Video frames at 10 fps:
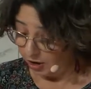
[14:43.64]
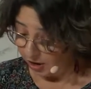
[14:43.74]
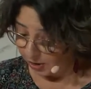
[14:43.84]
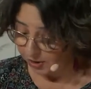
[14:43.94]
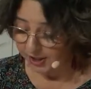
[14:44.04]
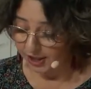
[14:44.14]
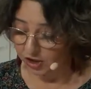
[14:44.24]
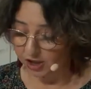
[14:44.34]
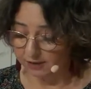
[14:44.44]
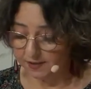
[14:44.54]
Those
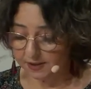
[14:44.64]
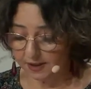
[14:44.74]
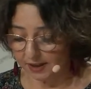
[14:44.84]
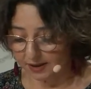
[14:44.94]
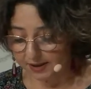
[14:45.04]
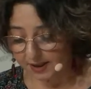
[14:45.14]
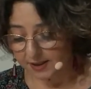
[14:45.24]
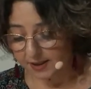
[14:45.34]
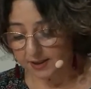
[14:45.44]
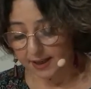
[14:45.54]
initiatives in the
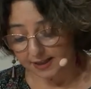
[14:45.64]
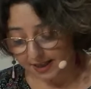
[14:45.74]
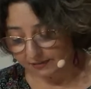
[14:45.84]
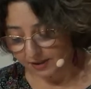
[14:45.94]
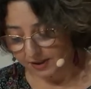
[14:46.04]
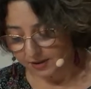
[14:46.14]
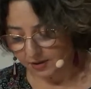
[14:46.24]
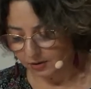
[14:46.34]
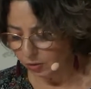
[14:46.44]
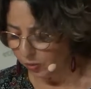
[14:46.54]
60s and 70s
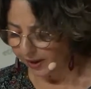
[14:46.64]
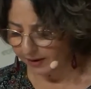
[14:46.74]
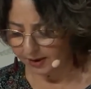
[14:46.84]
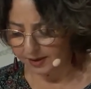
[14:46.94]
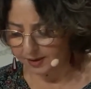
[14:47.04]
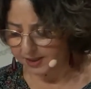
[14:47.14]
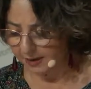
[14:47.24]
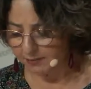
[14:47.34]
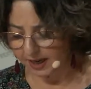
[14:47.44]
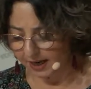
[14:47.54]
were at the
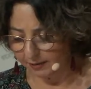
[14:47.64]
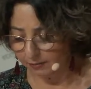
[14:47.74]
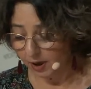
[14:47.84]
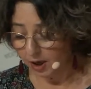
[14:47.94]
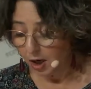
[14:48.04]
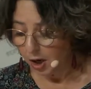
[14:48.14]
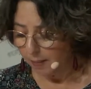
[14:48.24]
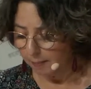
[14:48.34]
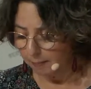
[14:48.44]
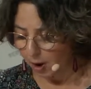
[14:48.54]
same time
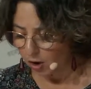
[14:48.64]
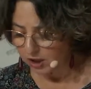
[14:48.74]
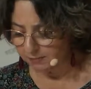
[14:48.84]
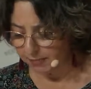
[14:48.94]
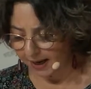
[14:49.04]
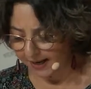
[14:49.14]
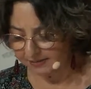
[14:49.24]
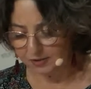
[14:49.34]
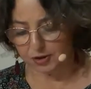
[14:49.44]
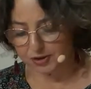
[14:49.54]
mocked by
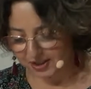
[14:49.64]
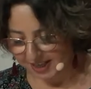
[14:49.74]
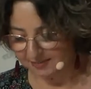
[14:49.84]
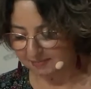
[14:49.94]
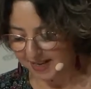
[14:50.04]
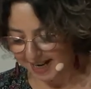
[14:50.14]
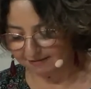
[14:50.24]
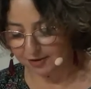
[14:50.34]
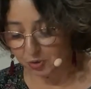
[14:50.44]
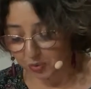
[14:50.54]
the same
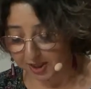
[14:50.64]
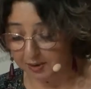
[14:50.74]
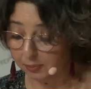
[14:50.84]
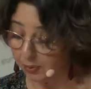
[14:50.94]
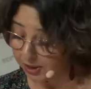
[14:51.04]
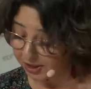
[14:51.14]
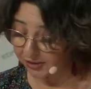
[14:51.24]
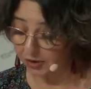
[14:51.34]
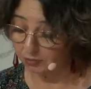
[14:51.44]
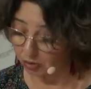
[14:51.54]
left-wing
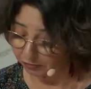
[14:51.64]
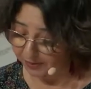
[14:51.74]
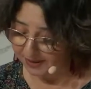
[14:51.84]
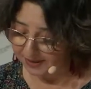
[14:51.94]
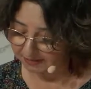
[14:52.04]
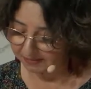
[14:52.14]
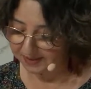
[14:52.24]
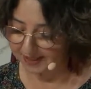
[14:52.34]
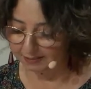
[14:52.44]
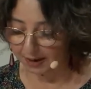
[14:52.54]
political movements
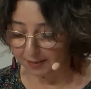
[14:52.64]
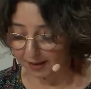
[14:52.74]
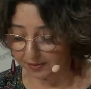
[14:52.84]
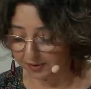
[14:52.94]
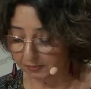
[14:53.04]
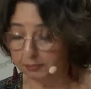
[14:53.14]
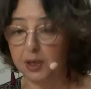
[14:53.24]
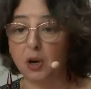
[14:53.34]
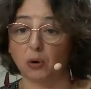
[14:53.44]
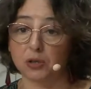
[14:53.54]
that my mother
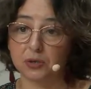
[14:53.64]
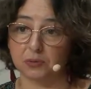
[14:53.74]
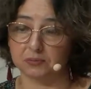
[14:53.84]
belonged to.